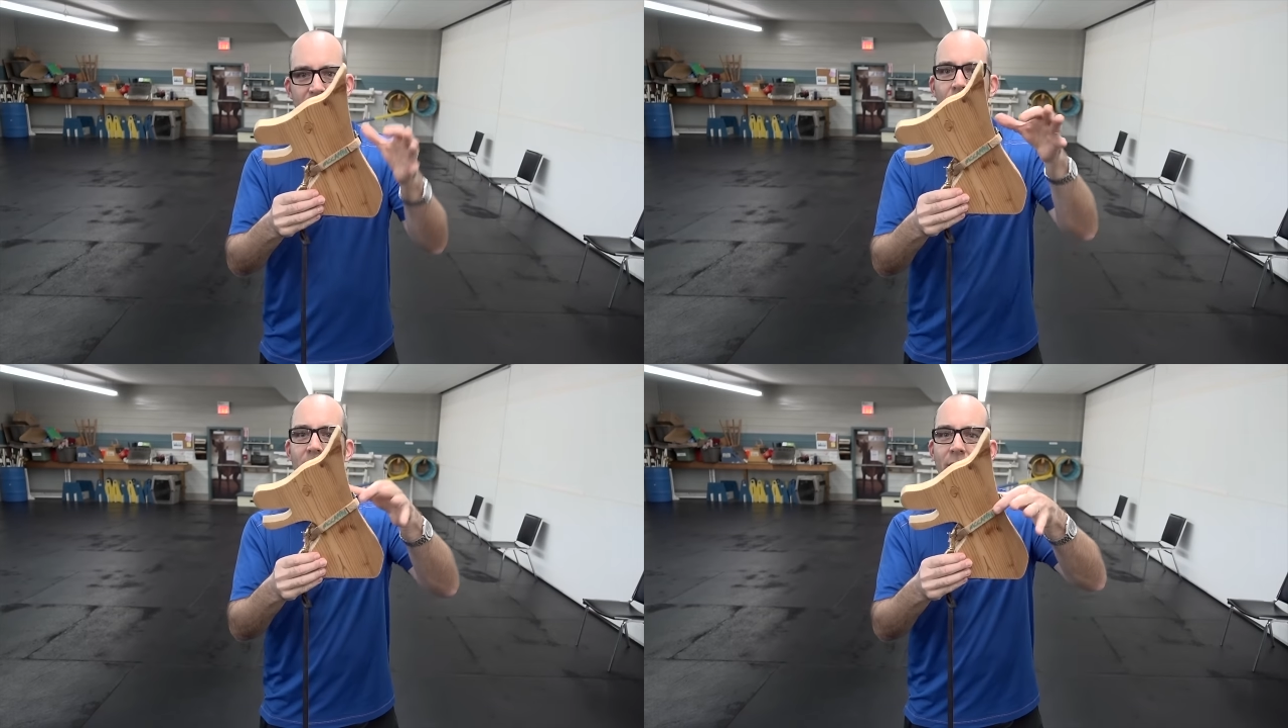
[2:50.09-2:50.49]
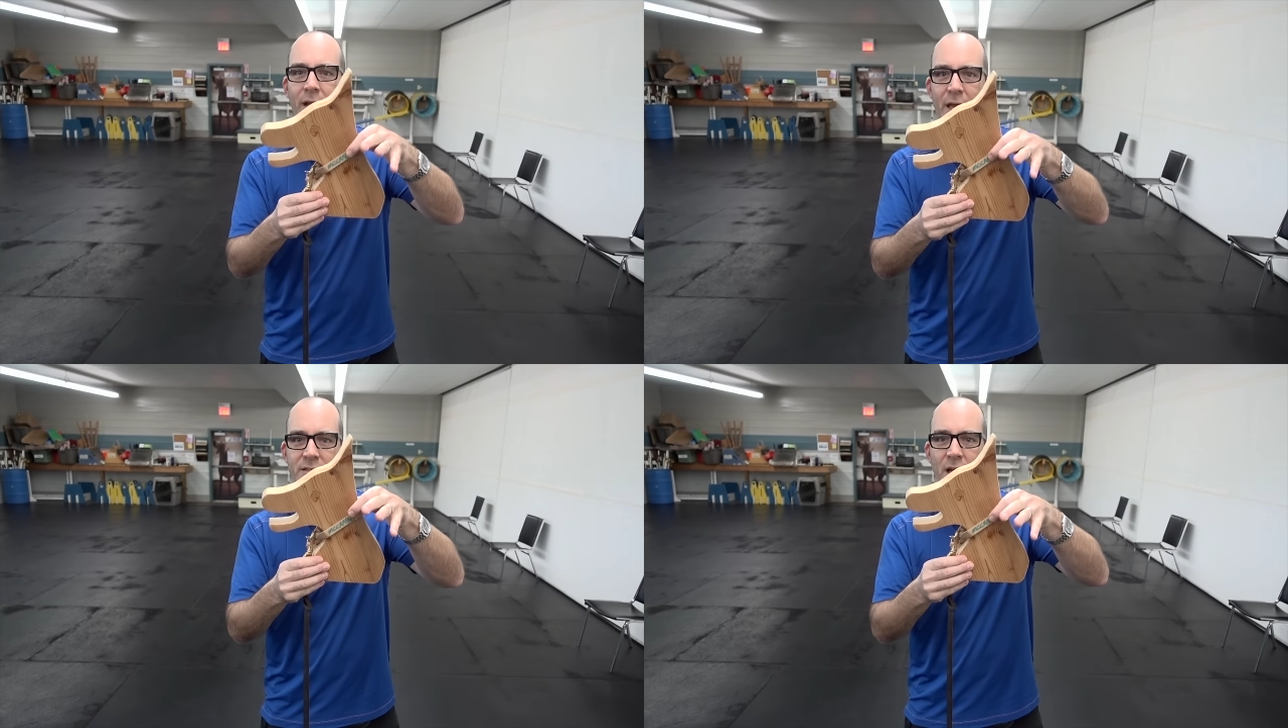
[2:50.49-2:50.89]
now on a
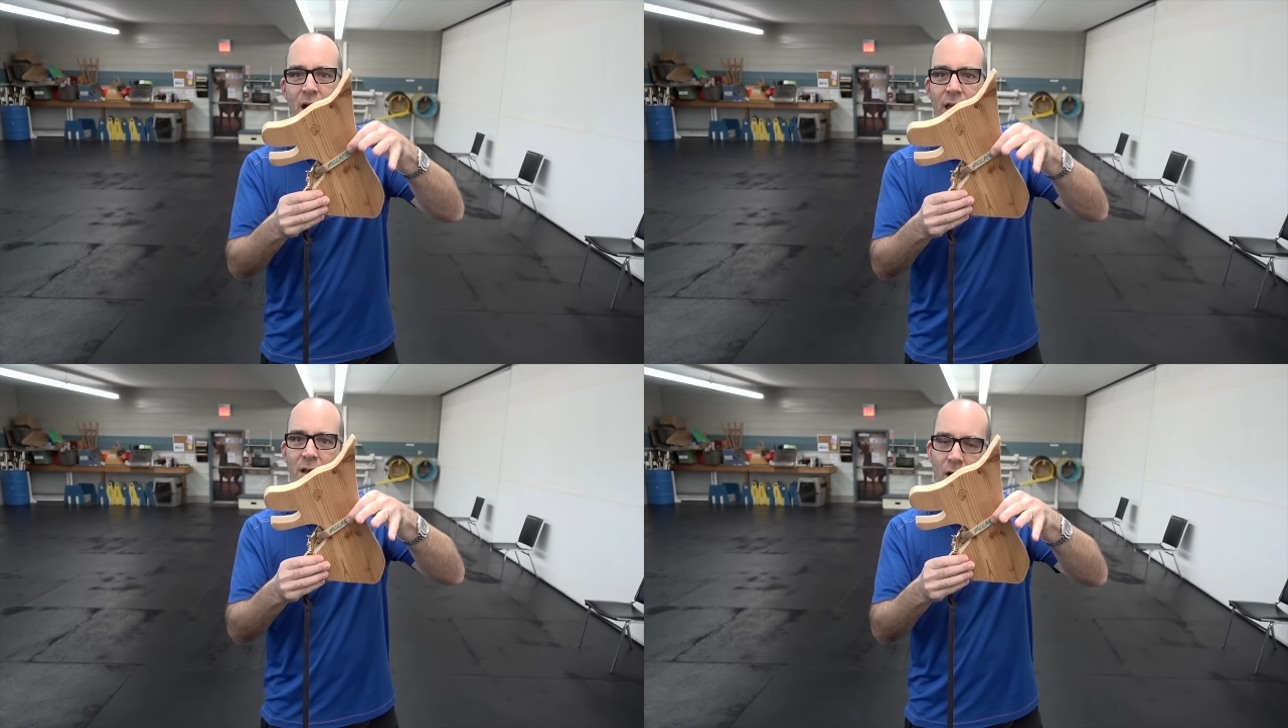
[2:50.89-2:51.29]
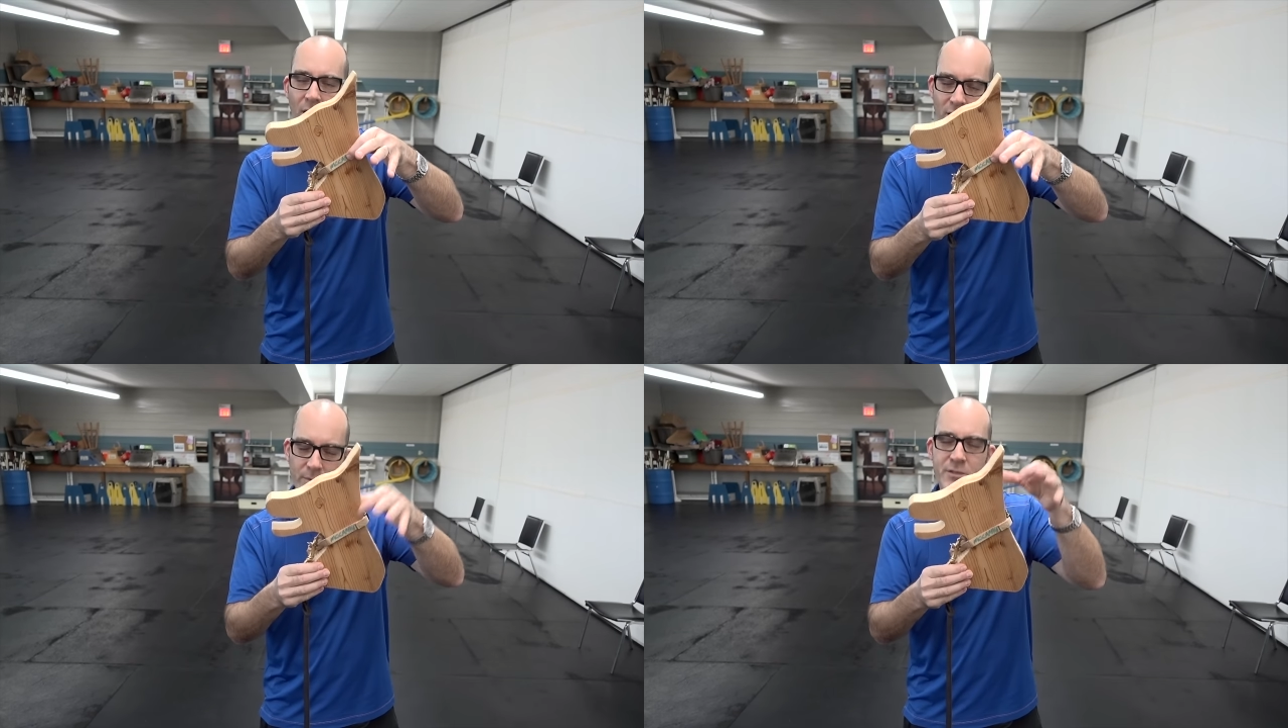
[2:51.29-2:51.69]
nice high
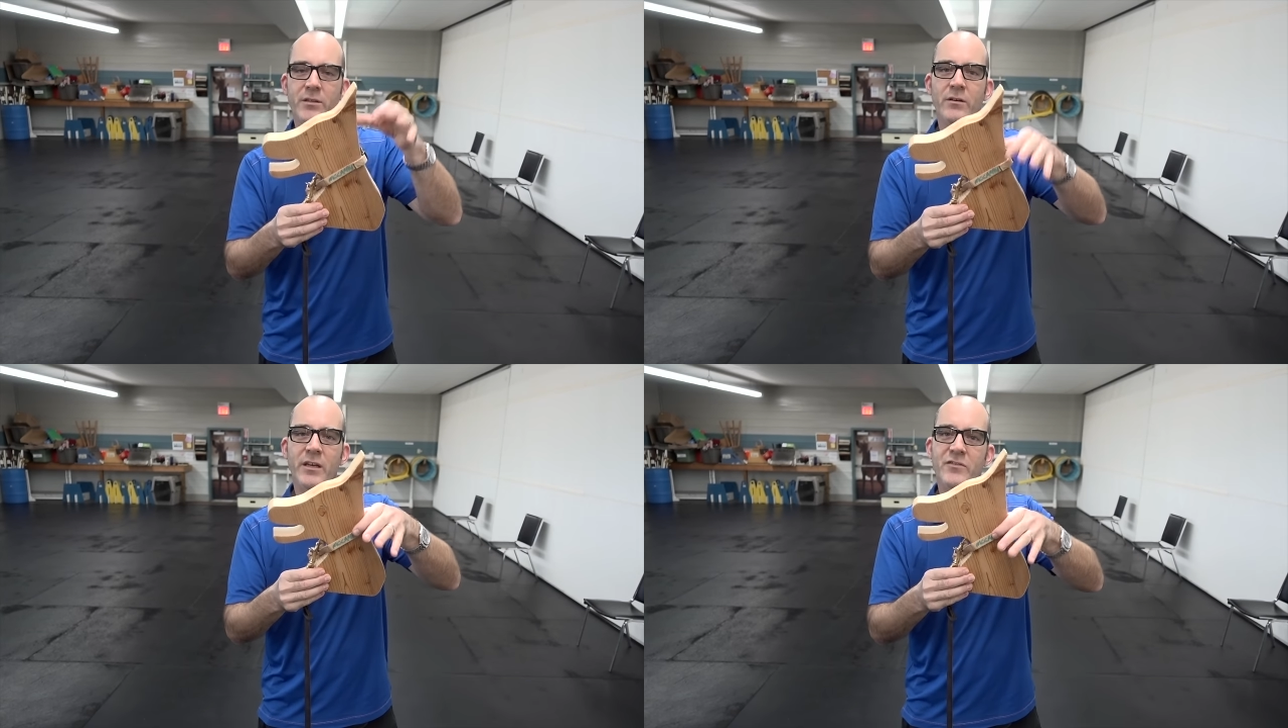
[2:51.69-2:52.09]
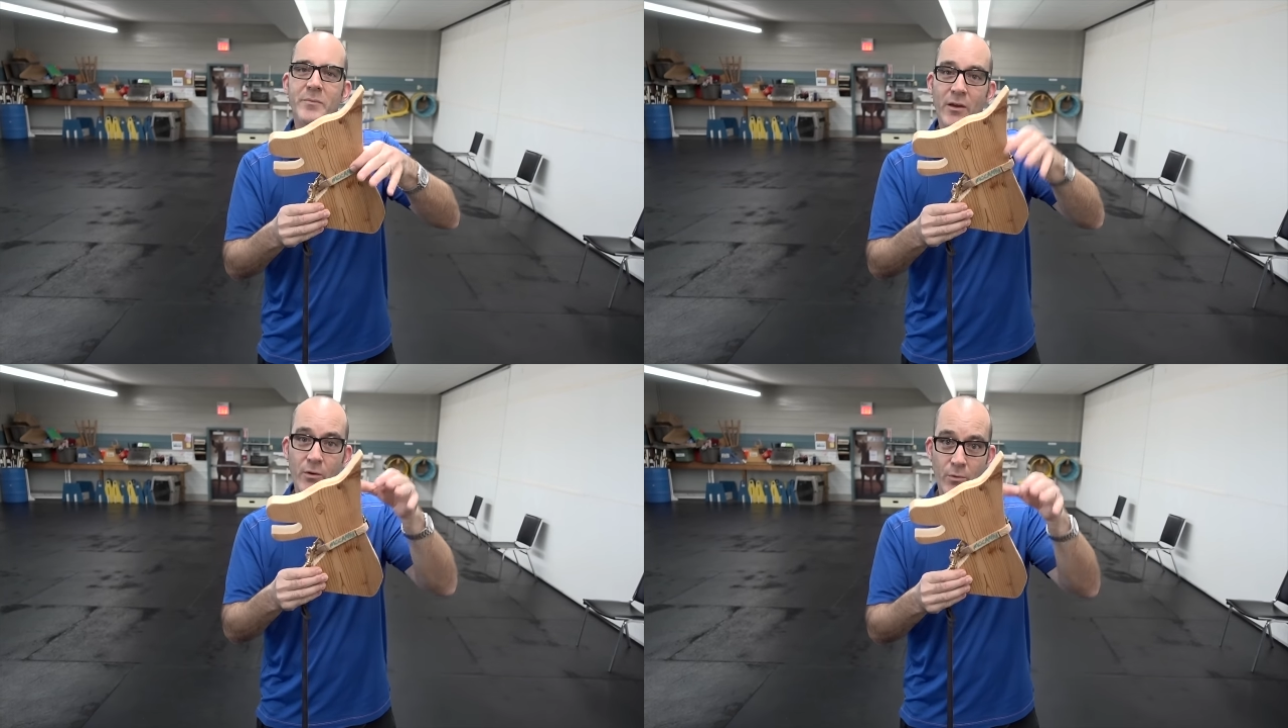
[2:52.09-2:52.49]
collar, which still gives
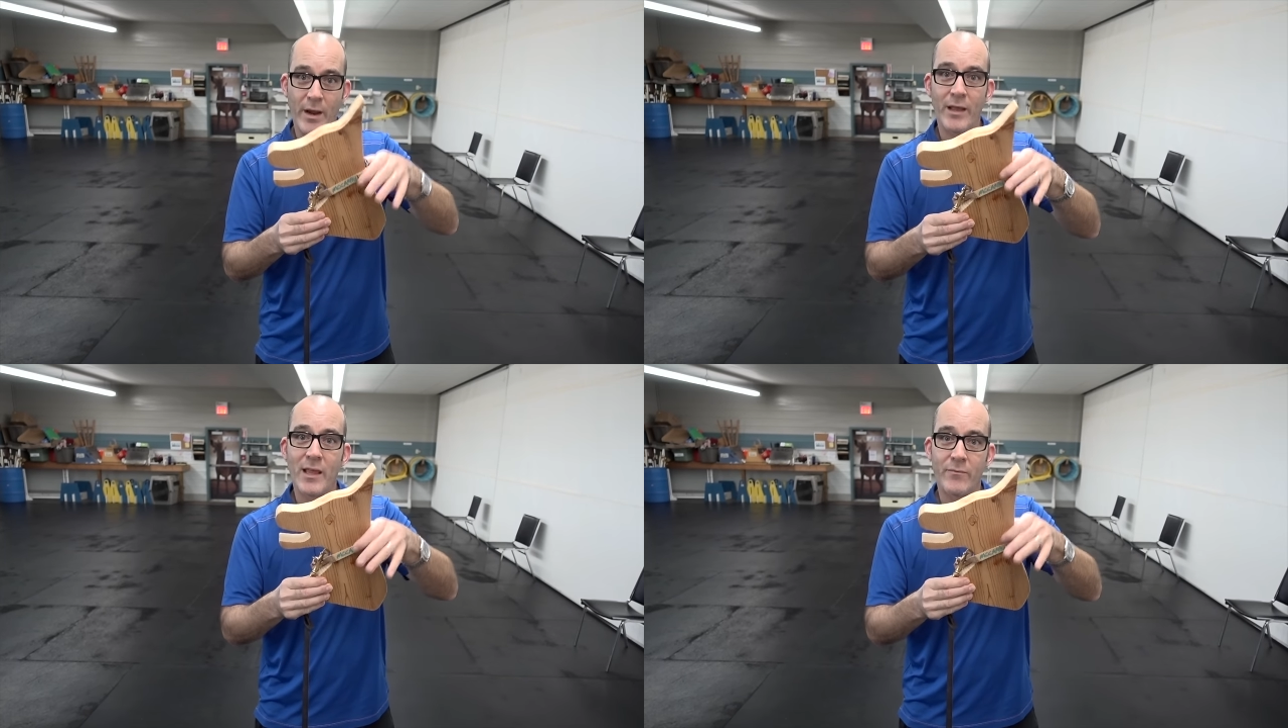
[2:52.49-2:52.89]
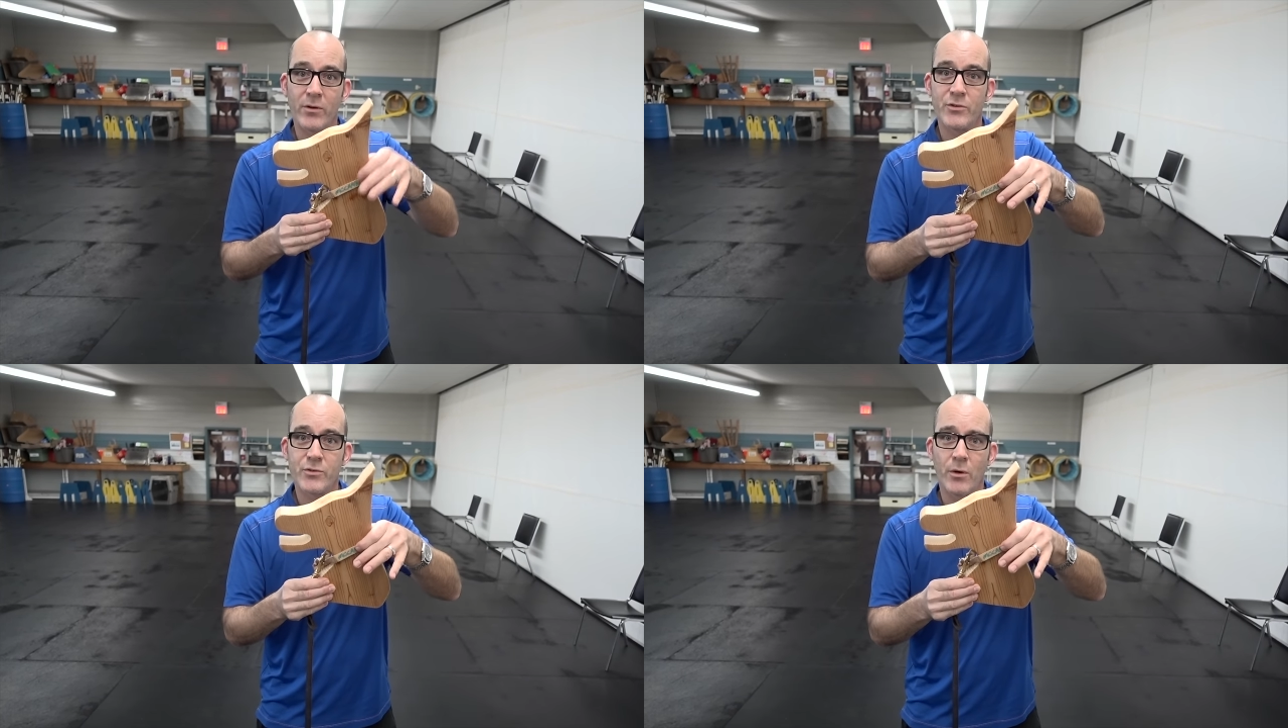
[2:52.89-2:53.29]
me a great level
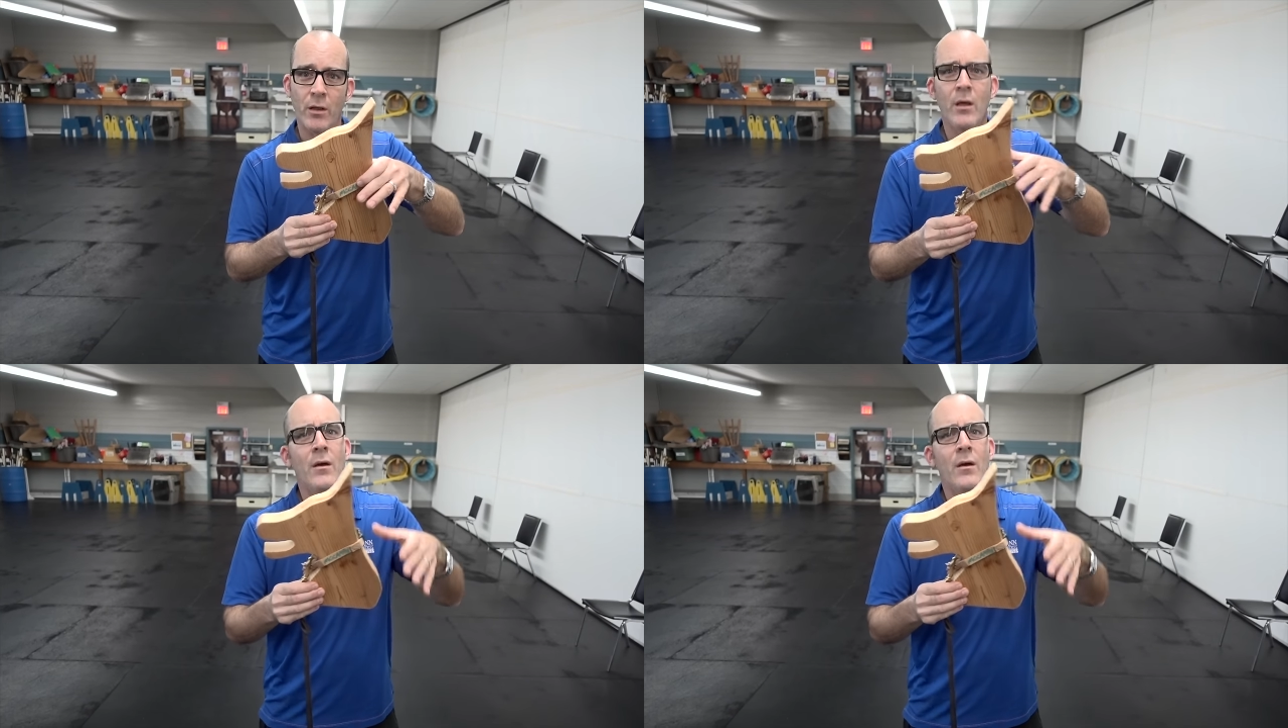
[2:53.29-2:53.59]
control